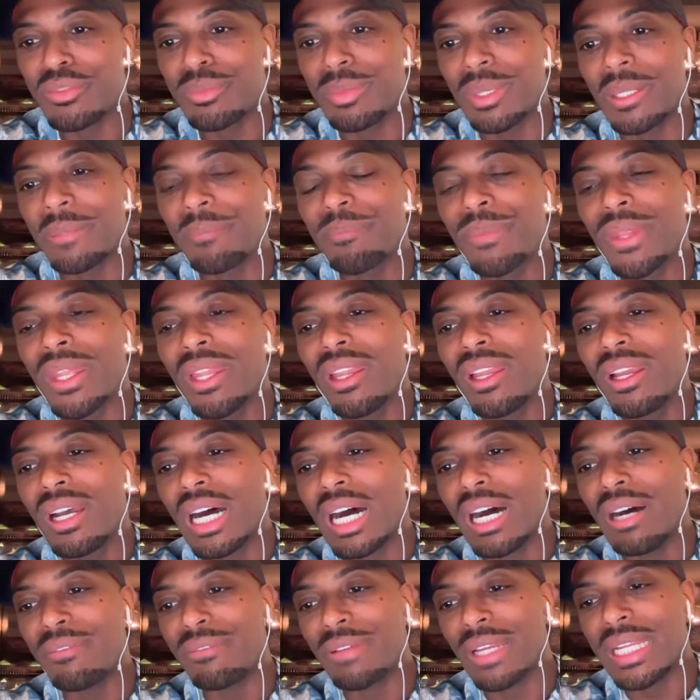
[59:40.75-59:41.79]
But
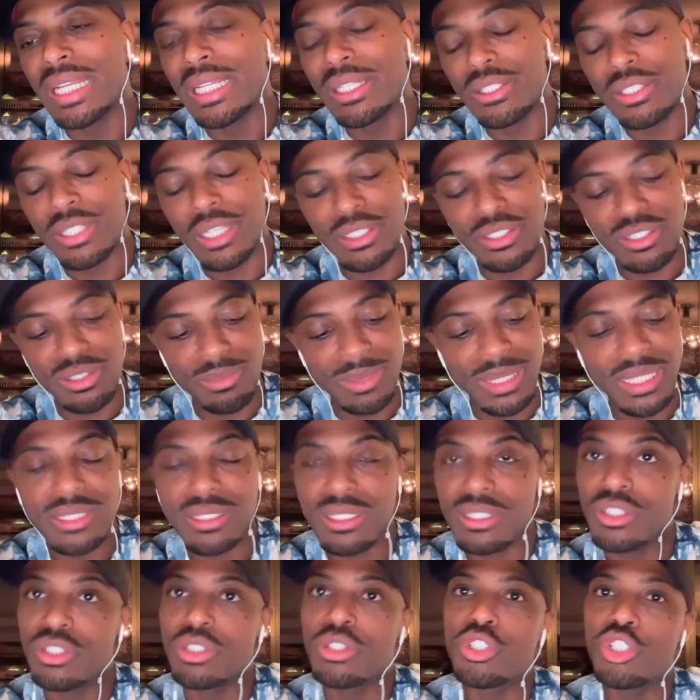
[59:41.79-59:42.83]
Vegas says to me, he
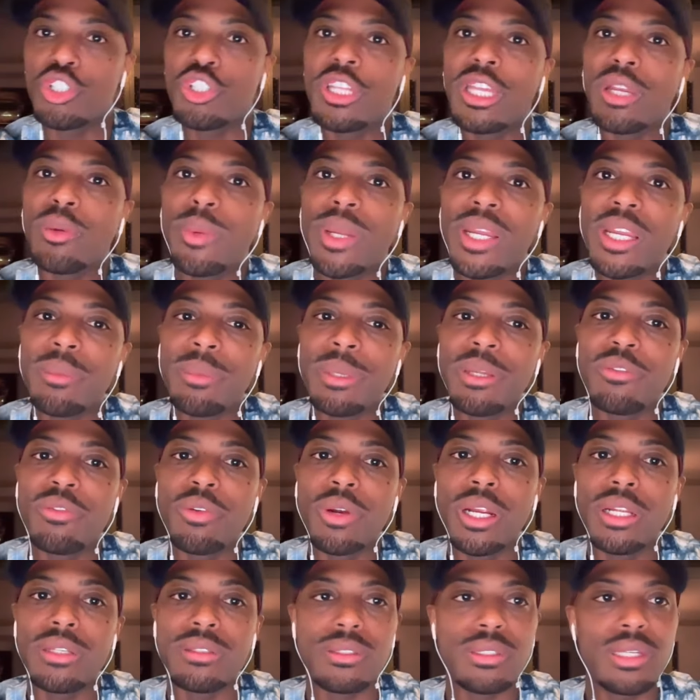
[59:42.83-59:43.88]
says, do you think we could be
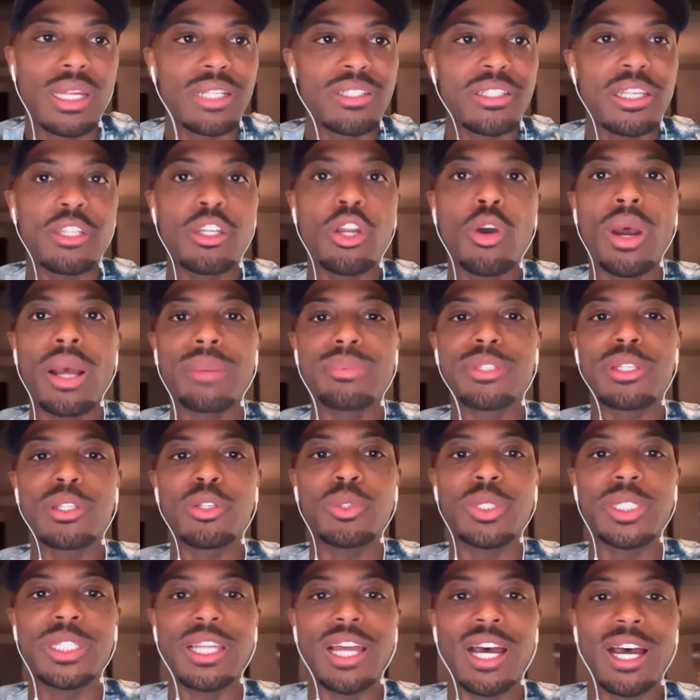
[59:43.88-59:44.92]
friends? I say, no,
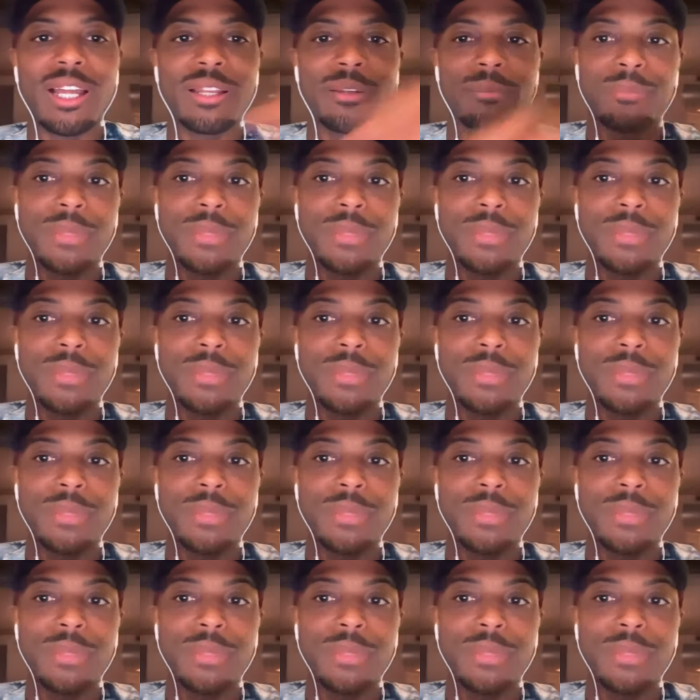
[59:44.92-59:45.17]
absolutely not.